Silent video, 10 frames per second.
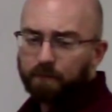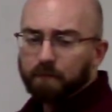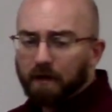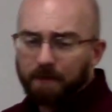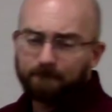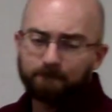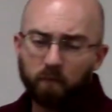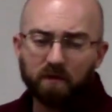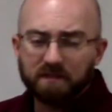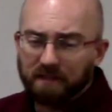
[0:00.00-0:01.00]
But
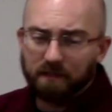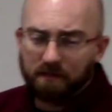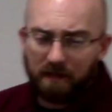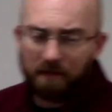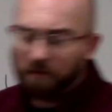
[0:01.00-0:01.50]
once they get that, they'll